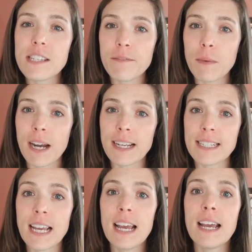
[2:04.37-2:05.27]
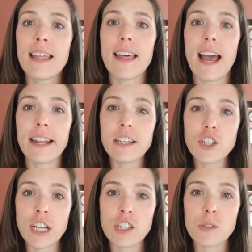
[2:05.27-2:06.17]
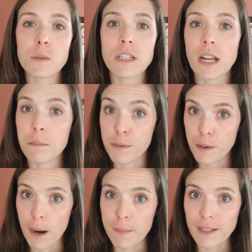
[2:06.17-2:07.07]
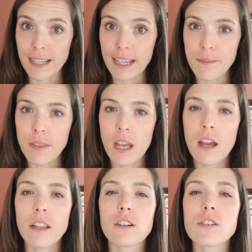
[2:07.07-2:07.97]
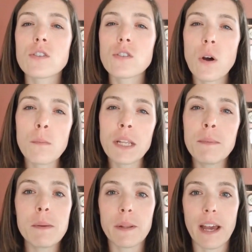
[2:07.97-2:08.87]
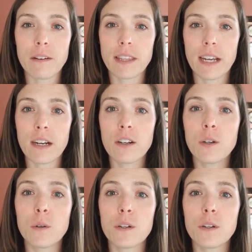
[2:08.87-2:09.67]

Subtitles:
of mind that any changes were done properly. There are so many people out there who